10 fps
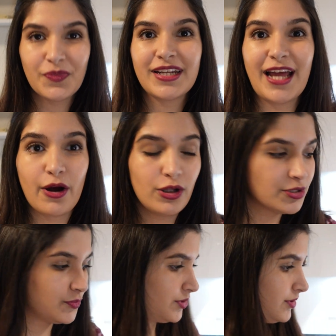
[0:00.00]
Now I
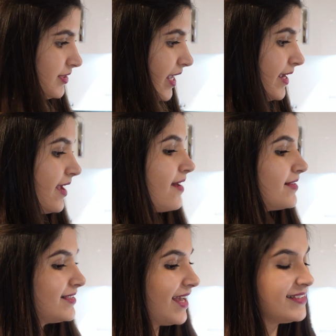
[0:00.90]
also want to say
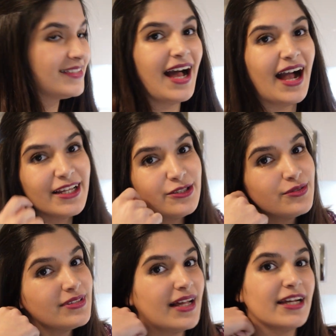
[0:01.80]
that I
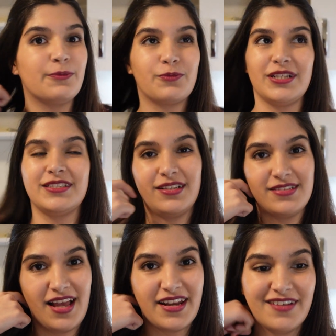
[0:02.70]
don't like
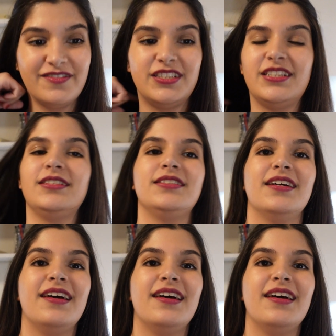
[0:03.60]
pretzels. I never did,